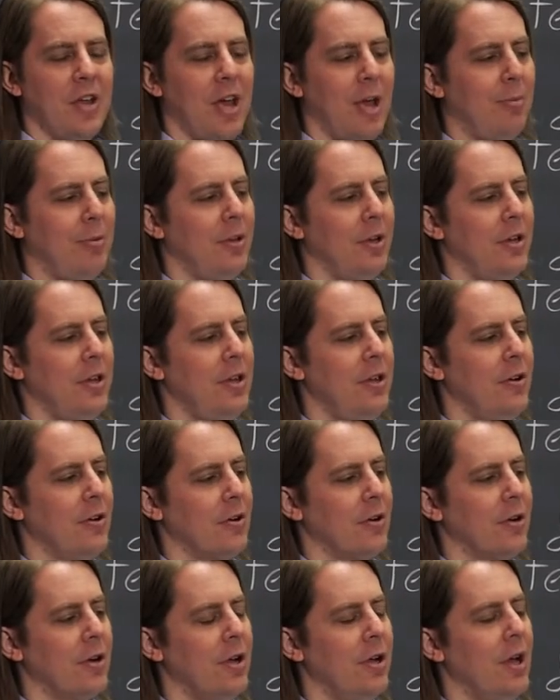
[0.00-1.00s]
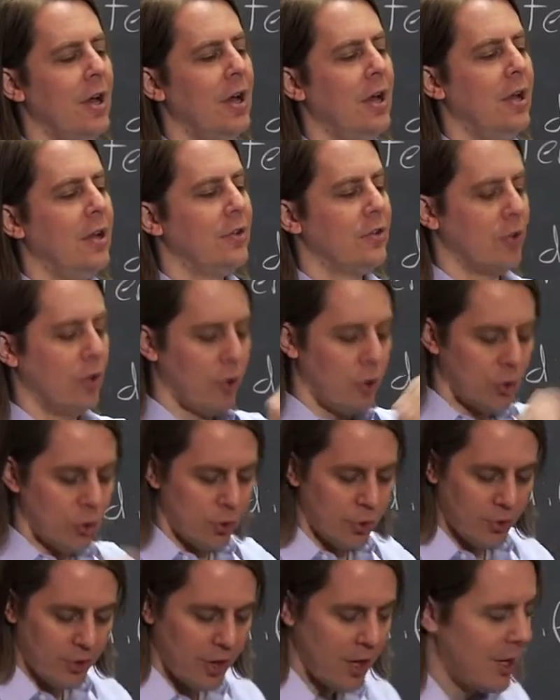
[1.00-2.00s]
happen in here to
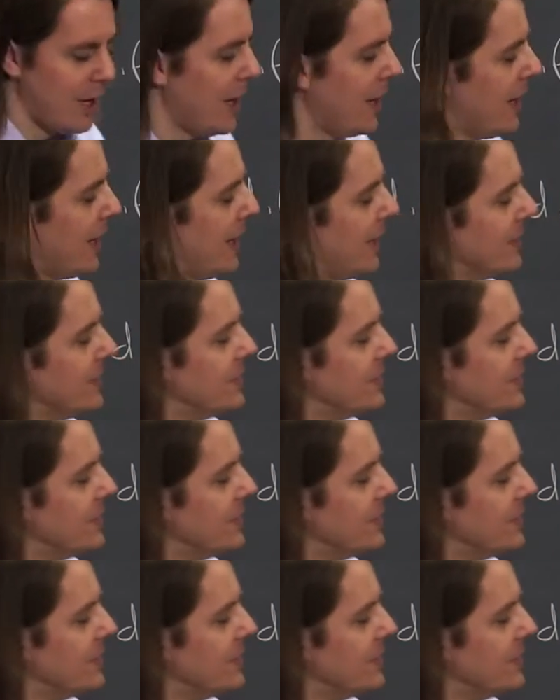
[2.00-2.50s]
hold a